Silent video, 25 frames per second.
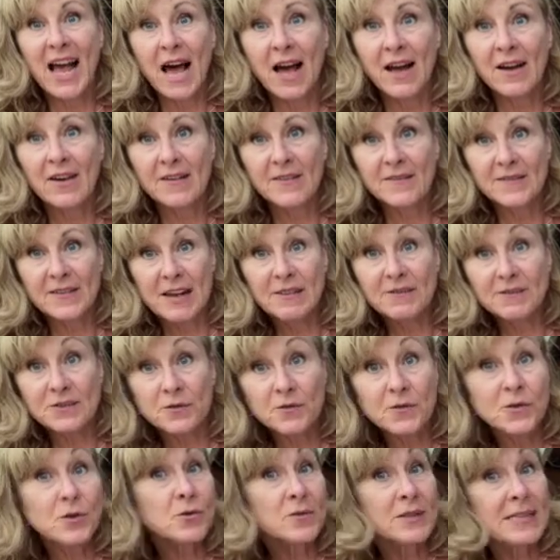I've left a
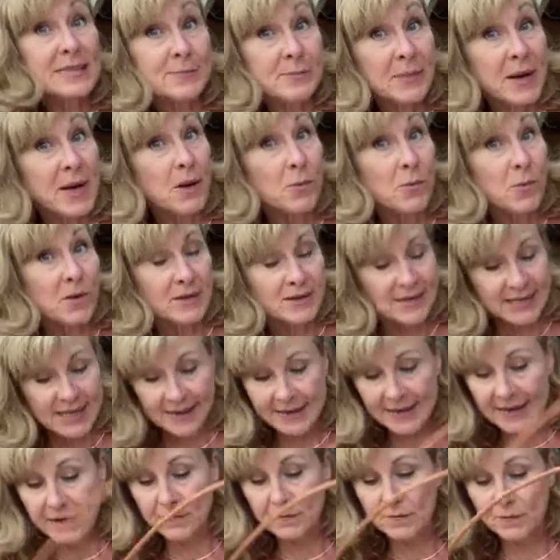few spare ones
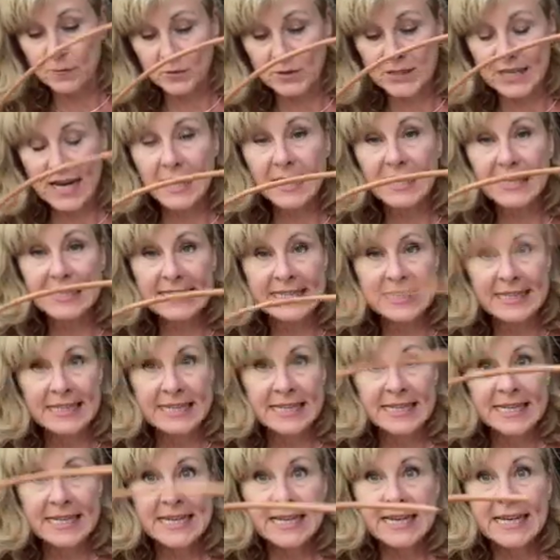at the info tent,
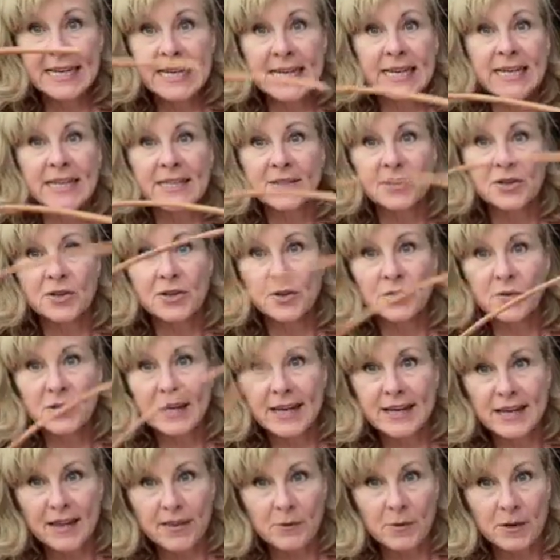so you can go and
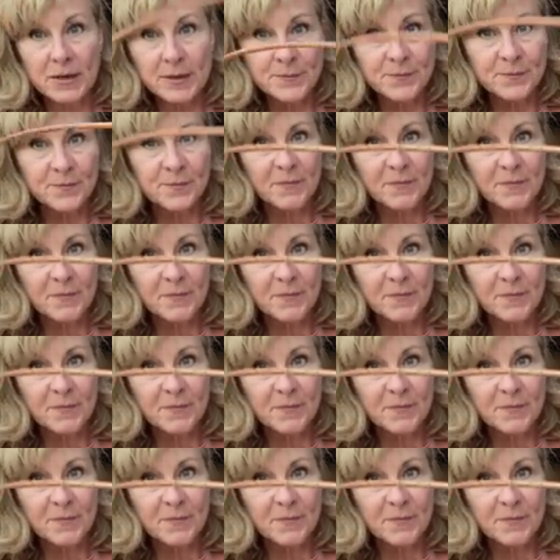get another one.